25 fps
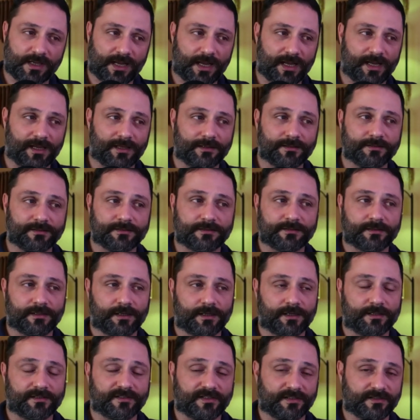And
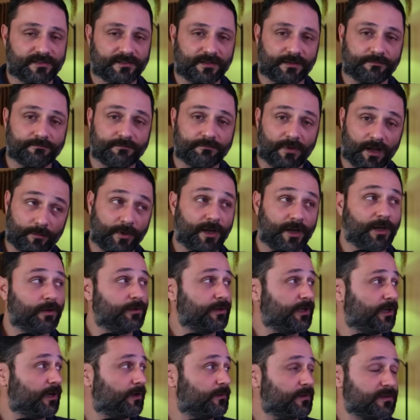uh, since I'm on my own
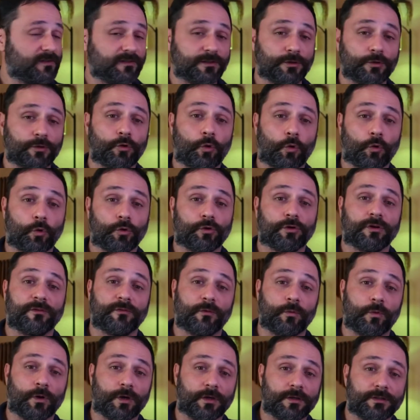here in this little corner of
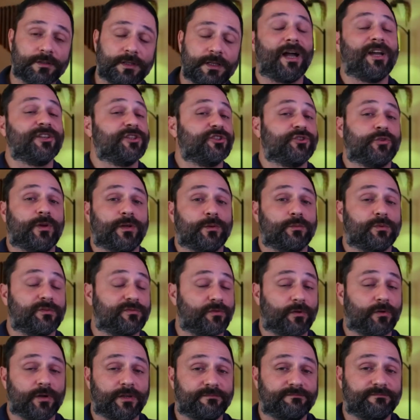the world, I just try to
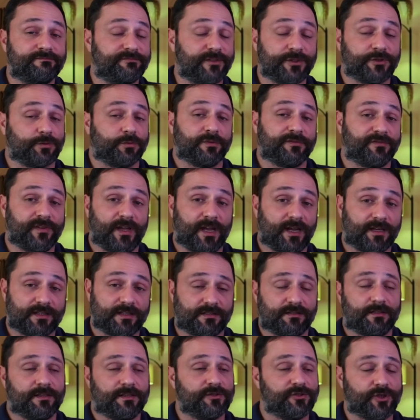avoid visual
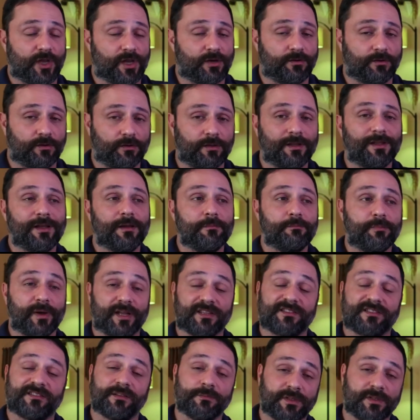effects in general.
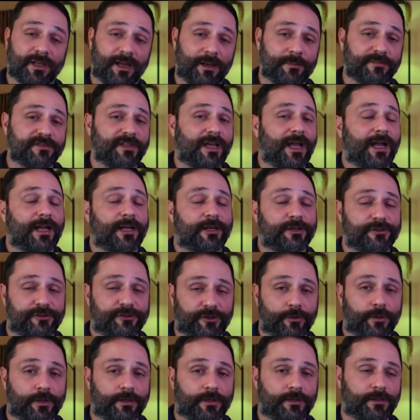But sometimes I got to
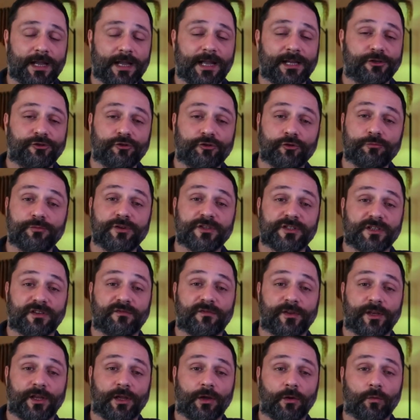do it. I had to do a music
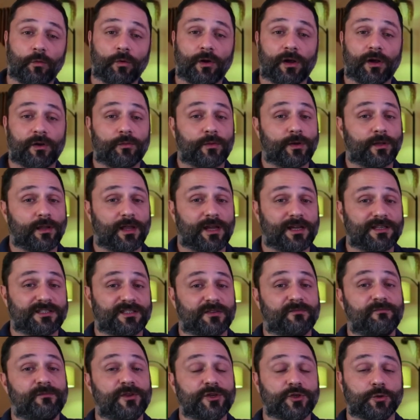video where I realized
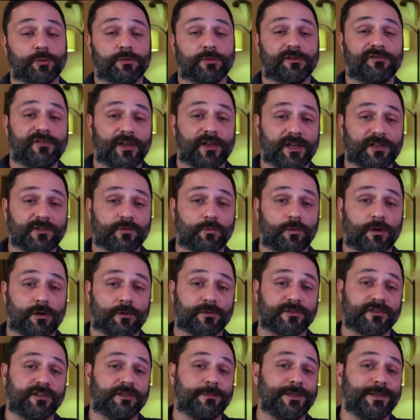some visual effects work
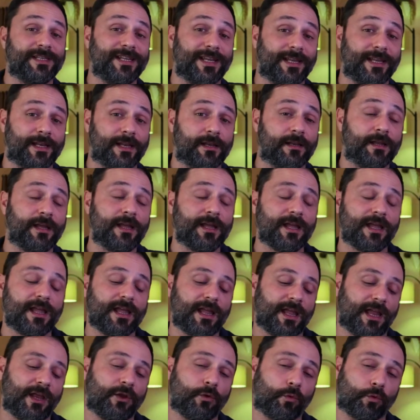was going to be needed,
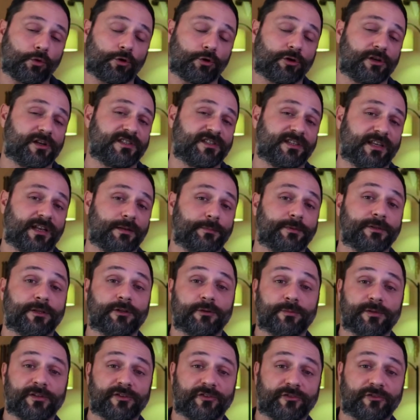in order to set up a
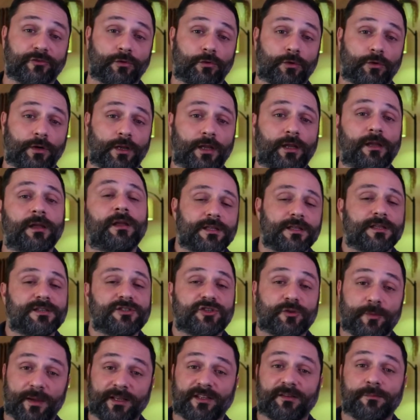little bit of story
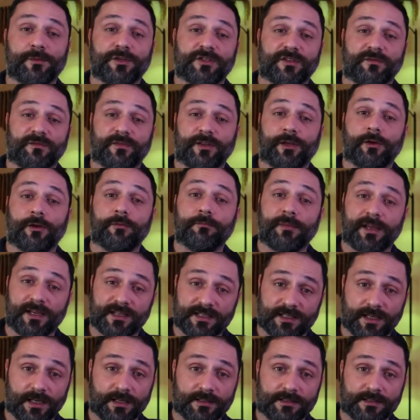to make the music video make
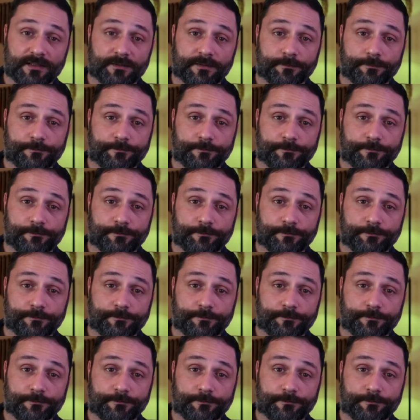sense.